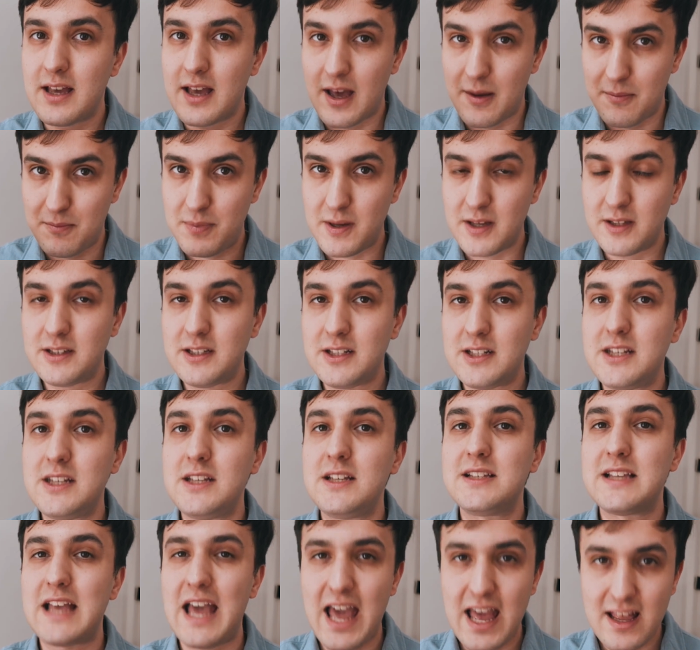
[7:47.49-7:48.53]

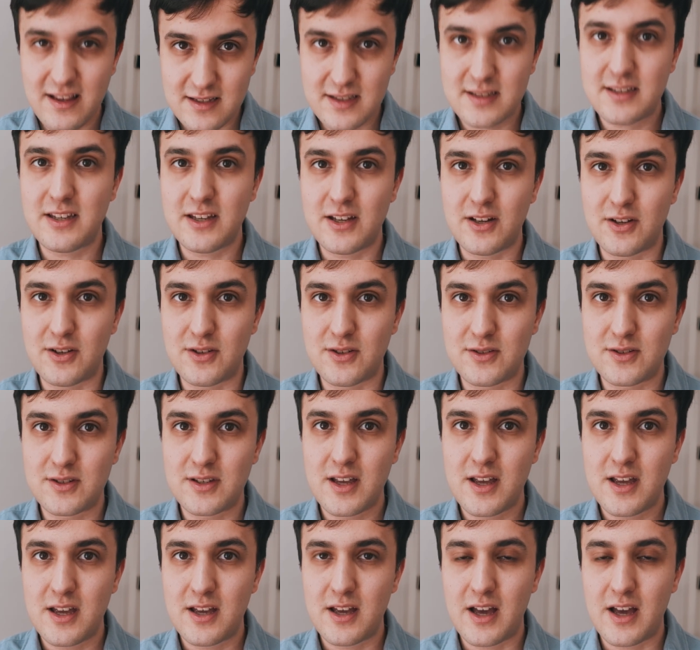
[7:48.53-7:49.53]
abilities and skills